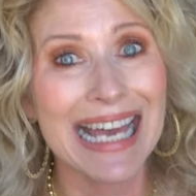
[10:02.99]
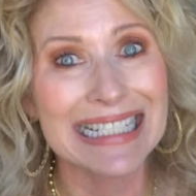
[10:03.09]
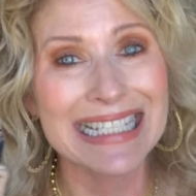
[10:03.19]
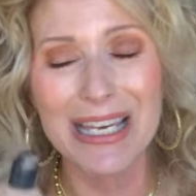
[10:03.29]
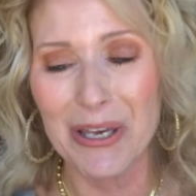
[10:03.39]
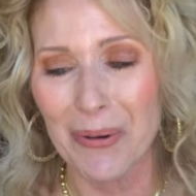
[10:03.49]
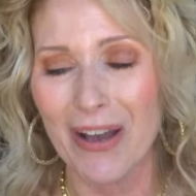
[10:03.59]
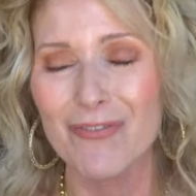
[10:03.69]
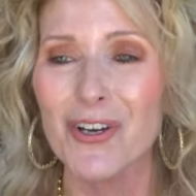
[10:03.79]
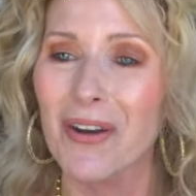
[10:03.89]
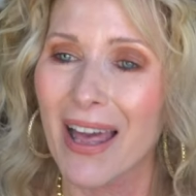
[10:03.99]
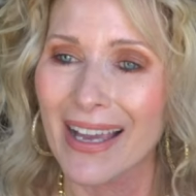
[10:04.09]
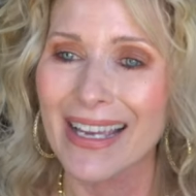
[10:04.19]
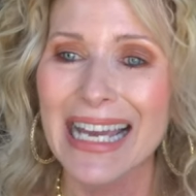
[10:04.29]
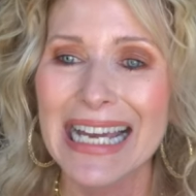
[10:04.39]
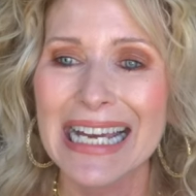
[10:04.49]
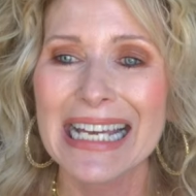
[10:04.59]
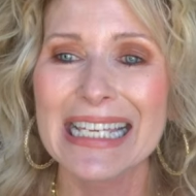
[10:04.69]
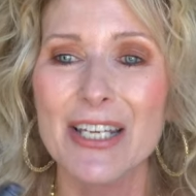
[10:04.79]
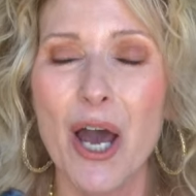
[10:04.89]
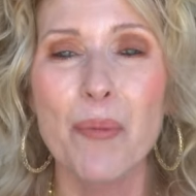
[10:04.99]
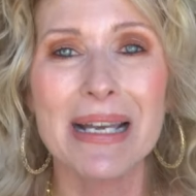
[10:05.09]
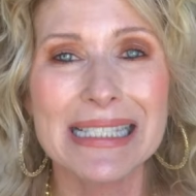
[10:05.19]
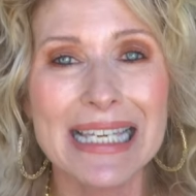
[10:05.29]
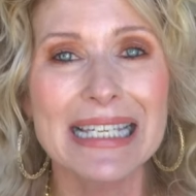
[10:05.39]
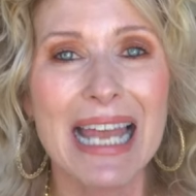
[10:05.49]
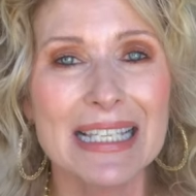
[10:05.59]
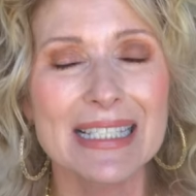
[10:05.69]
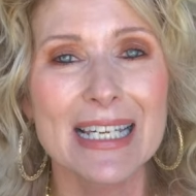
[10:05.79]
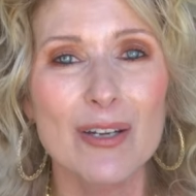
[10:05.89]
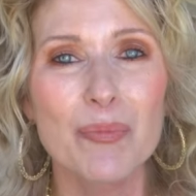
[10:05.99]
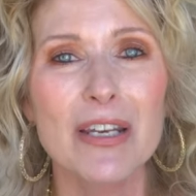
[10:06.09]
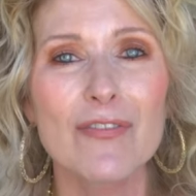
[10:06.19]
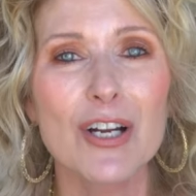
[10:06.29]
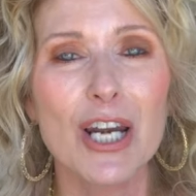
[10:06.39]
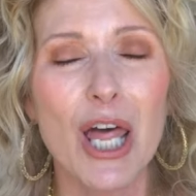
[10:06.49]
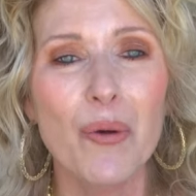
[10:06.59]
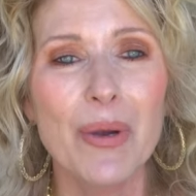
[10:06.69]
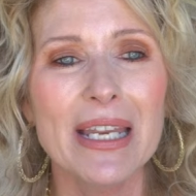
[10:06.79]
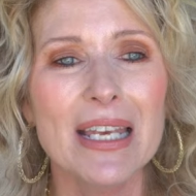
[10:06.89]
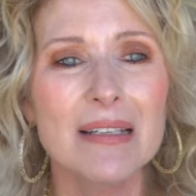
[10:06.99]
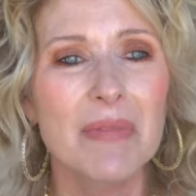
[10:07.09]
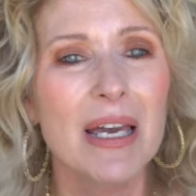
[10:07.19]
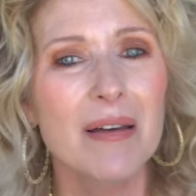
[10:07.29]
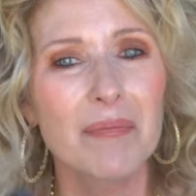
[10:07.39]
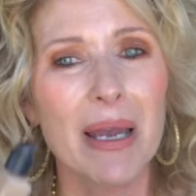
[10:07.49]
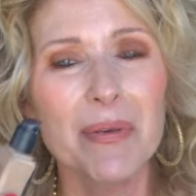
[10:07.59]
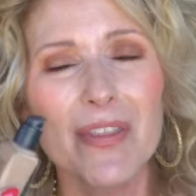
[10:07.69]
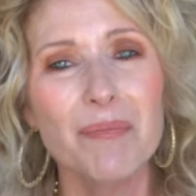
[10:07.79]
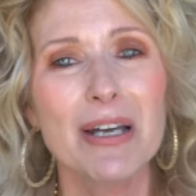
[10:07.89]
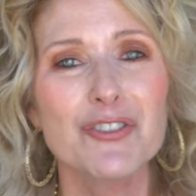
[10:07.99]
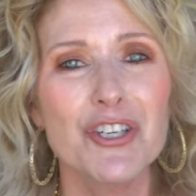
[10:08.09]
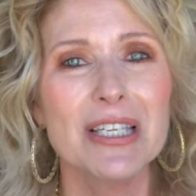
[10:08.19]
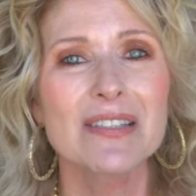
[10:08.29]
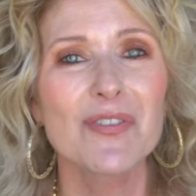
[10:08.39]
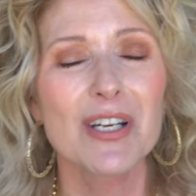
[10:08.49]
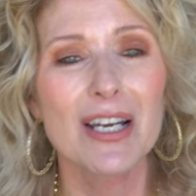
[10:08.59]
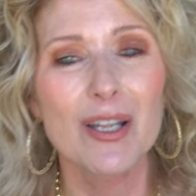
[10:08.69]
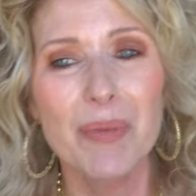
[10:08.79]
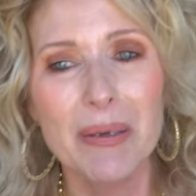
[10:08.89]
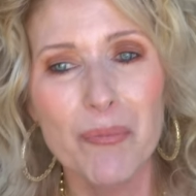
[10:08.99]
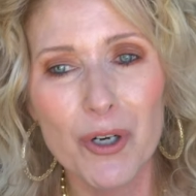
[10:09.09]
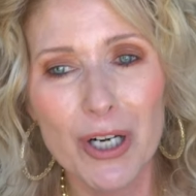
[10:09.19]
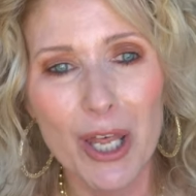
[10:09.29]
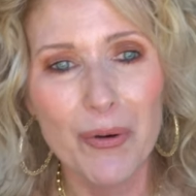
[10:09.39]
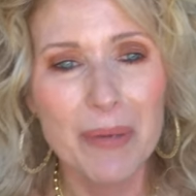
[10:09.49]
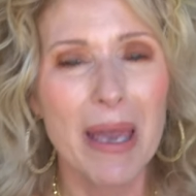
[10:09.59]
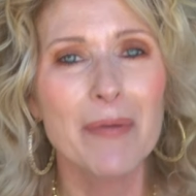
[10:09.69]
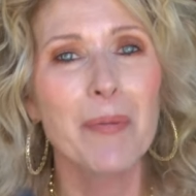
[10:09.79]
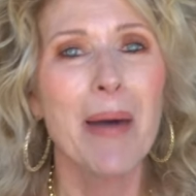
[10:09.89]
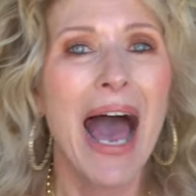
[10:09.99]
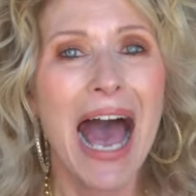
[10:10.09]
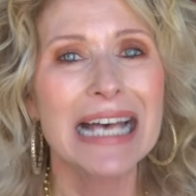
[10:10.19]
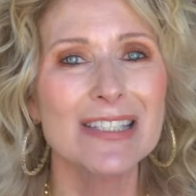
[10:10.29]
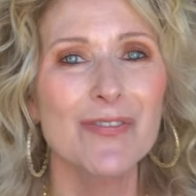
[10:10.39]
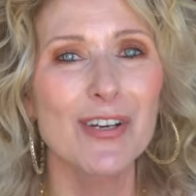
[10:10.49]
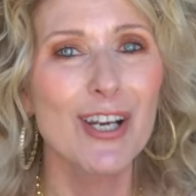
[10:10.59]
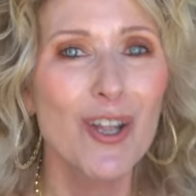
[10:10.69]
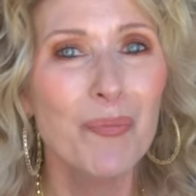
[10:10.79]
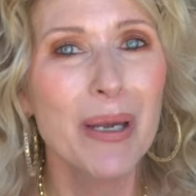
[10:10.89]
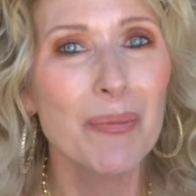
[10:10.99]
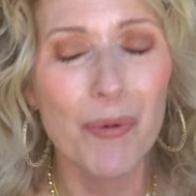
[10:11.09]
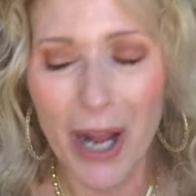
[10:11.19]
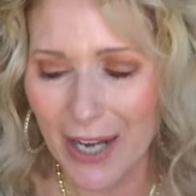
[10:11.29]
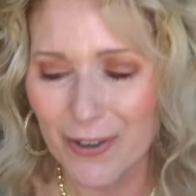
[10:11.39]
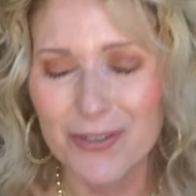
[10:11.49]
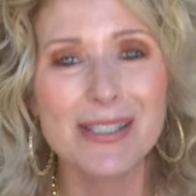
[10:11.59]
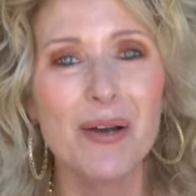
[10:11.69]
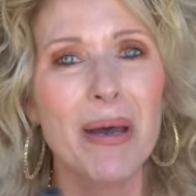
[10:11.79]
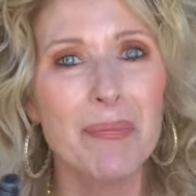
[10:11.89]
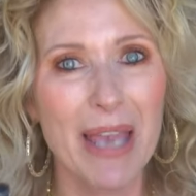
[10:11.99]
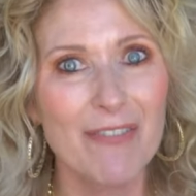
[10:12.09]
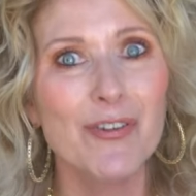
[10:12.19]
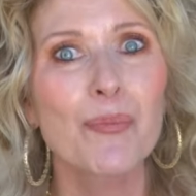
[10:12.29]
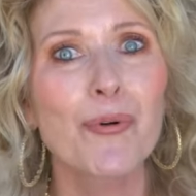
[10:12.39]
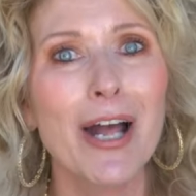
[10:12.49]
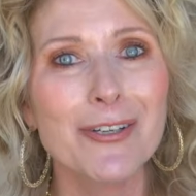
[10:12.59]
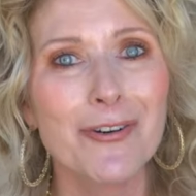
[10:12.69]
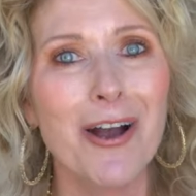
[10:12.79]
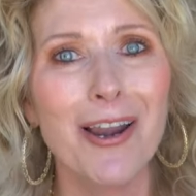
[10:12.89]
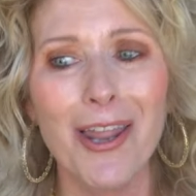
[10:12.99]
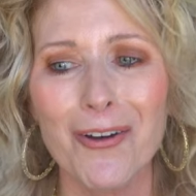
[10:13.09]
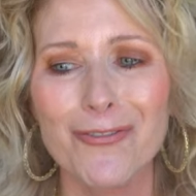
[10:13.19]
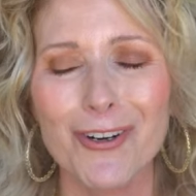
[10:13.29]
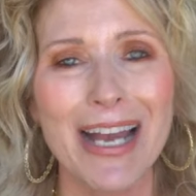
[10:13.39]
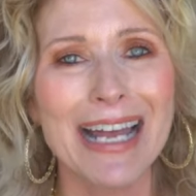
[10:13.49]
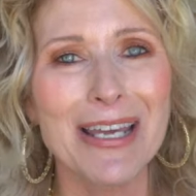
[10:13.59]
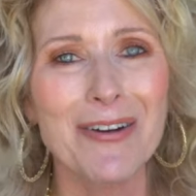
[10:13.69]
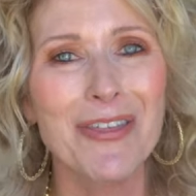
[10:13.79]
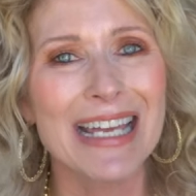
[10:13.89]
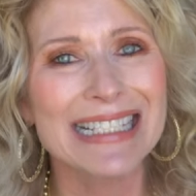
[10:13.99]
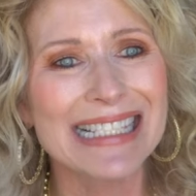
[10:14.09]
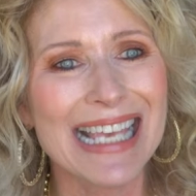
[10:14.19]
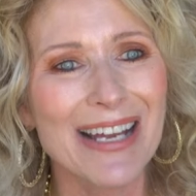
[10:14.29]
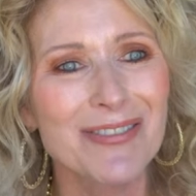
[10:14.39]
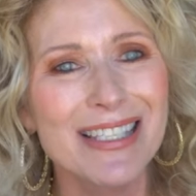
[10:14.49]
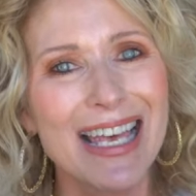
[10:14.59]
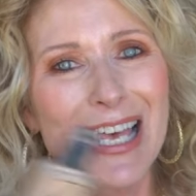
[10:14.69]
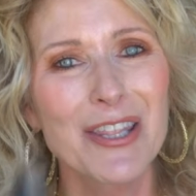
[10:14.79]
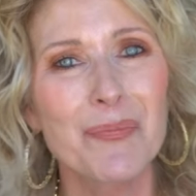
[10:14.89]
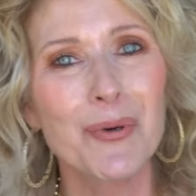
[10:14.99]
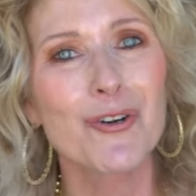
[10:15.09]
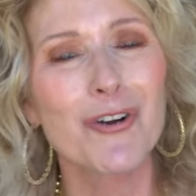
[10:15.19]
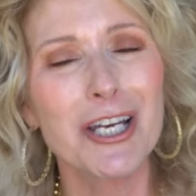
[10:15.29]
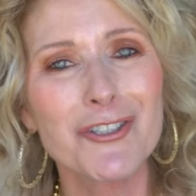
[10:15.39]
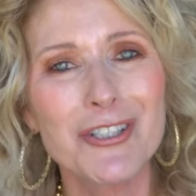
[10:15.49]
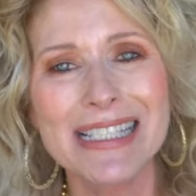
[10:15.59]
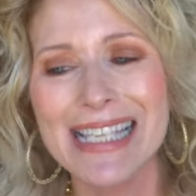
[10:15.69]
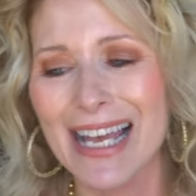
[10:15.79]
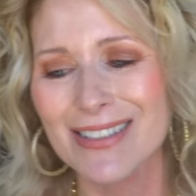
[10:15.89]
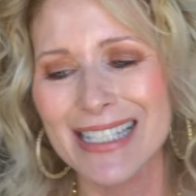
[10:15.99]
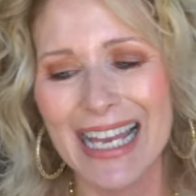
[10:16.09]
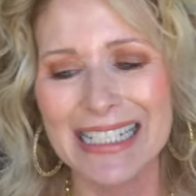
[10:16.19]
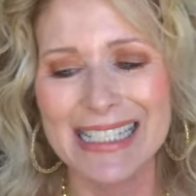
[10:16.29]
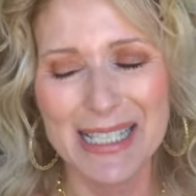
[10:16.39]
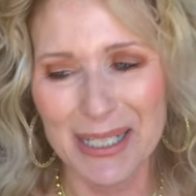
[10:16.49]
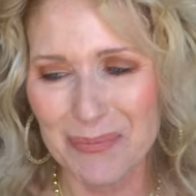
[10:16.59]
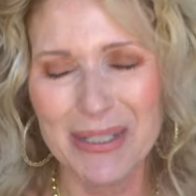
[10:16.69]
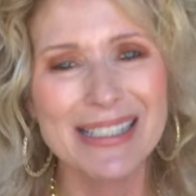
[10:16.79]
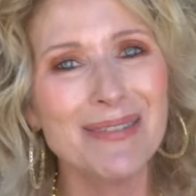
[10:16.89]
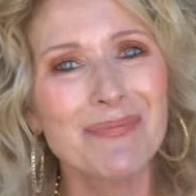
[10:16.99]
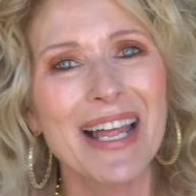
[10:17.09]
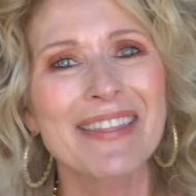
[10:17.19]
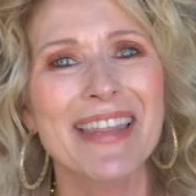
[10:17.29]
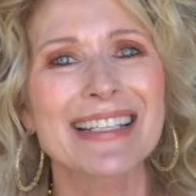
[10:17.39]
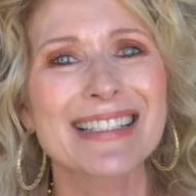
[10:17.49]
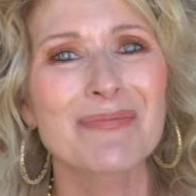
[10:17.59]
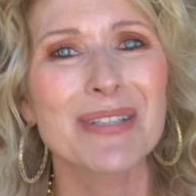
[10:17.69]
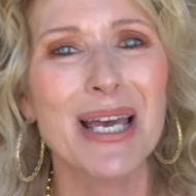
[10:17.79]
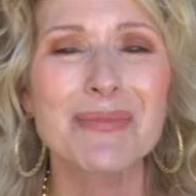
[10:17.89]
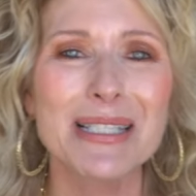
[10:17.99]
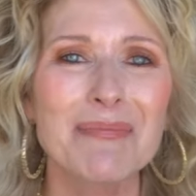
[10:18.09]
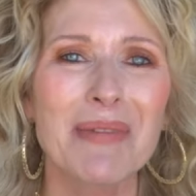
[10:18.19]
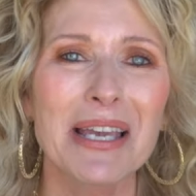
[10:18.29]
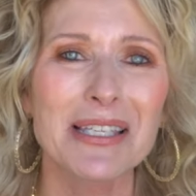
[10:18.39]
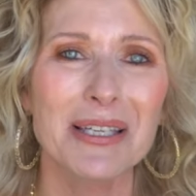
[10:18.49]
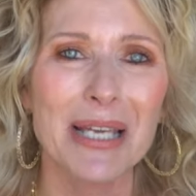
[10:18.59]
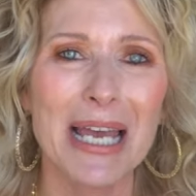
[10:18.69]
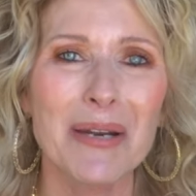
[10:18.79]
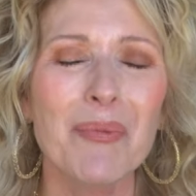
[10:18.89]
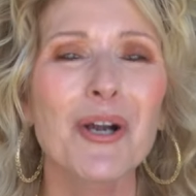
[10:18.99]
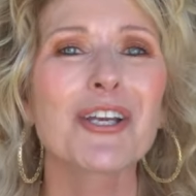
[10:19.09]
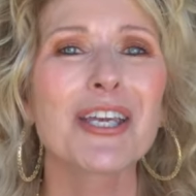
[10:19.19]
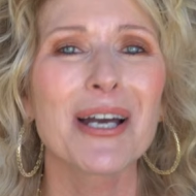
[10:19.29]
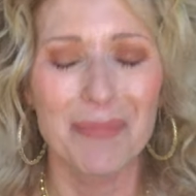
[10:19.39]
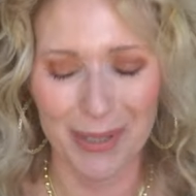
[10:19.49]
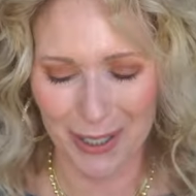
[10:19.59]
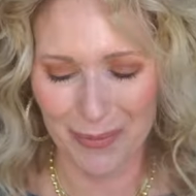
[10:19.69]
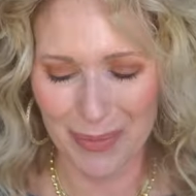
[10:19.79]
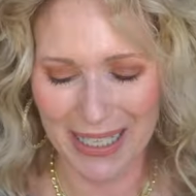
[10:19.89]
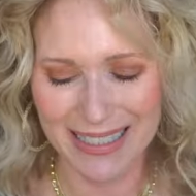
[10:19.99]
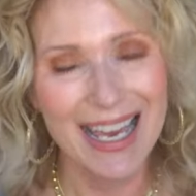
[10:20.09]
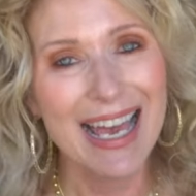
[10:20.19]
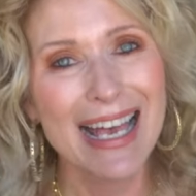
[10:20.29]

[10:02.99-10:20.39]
I do. I feel like, you know, my skin has a little bit of a glow in it. Maybe then my cheeks feel a little bit more glowy. Maybe my eyes feel a little bit brighter. And so maybe I feel brighter all over. I know that sounds, the progression sounds kind of silly, but something like that sometimes can make you kind of perk you up a little bit.